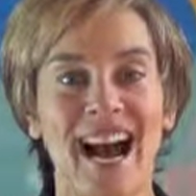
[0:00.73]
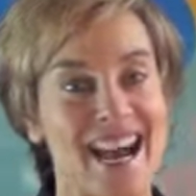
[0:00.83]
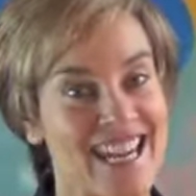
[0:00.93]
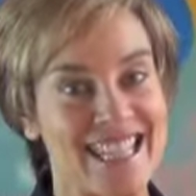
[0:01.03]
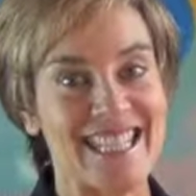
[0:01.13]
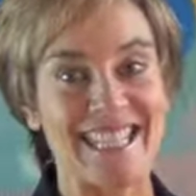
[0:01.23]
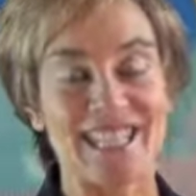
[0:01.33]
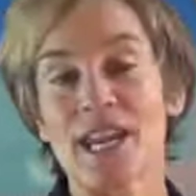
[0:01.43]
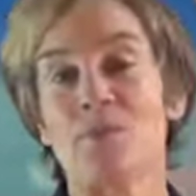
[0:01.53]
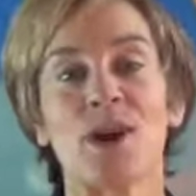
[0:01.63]
Hi, this is
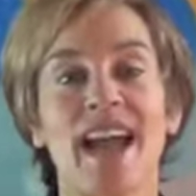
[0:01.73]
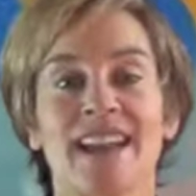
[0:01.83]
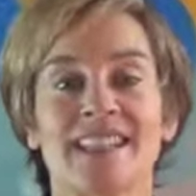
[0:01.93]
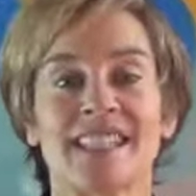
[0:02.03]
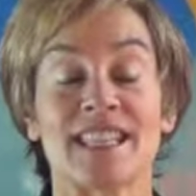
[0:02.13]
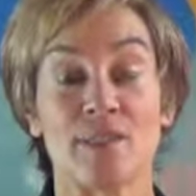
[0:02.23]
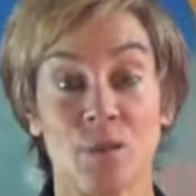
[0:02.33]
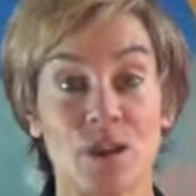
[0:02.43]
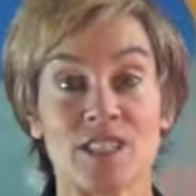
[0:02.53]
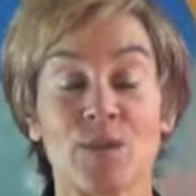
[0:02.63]
Deborah Atkinson, the
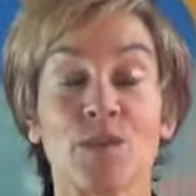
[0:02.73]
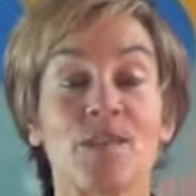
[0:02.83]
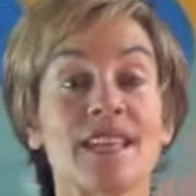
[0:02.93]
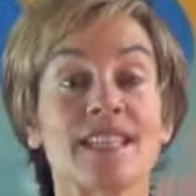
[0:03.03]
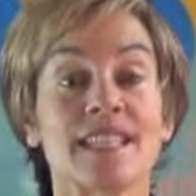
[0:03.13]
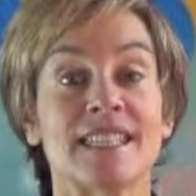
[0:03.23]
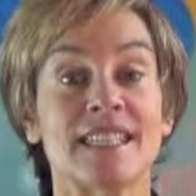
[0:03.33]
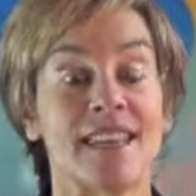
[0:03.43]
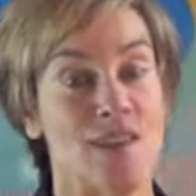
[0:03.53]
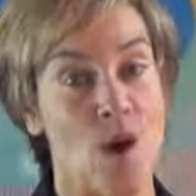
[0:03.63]
voice for fitness
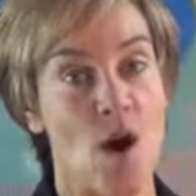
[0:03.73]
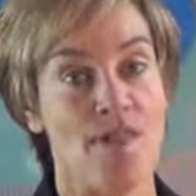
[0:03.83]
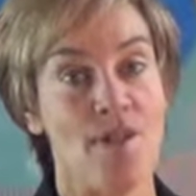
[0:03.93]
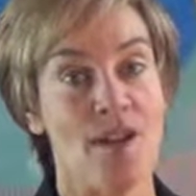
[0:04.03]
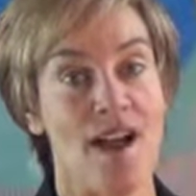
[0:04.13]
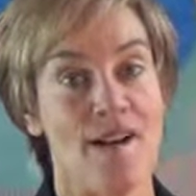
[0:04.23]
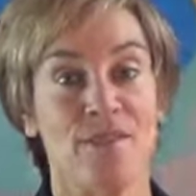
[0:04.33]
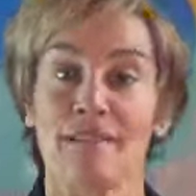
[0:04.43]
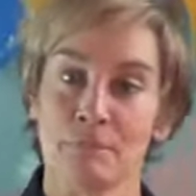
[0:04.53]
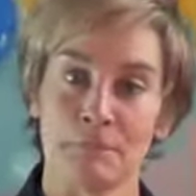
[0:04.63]
and the author of
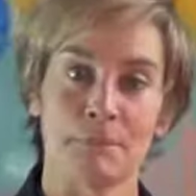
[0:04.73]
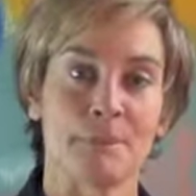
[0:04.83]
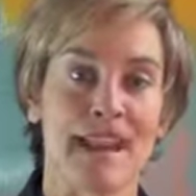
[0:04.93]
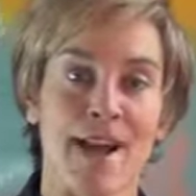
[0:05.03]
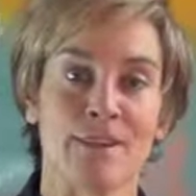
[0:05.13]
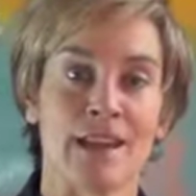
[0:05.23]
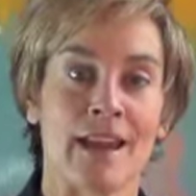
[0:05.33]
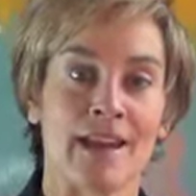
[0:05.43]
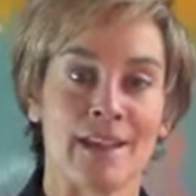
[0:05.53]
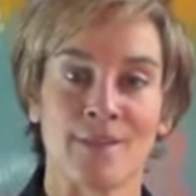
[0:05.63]

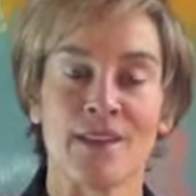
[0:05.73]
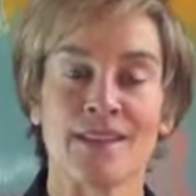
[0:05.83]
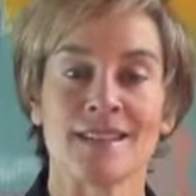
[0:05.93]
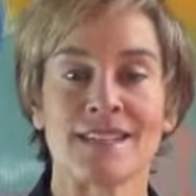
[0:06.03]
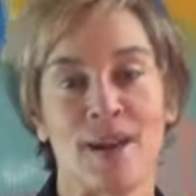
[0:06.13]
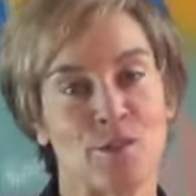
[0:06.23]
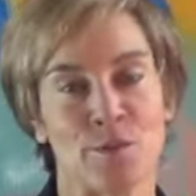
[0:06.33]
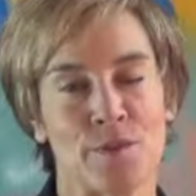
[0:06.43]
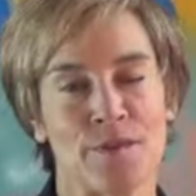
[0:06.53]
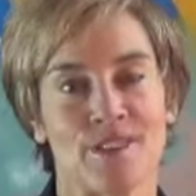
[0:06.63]
Navigating Fitness After
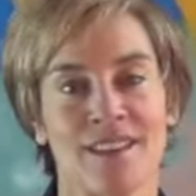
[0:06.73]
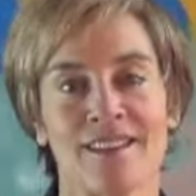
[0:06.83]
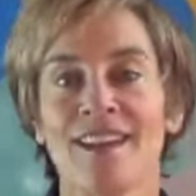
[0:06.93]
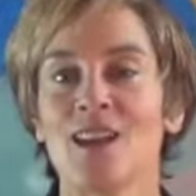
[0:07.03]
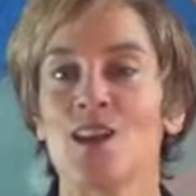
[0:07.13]
fifty,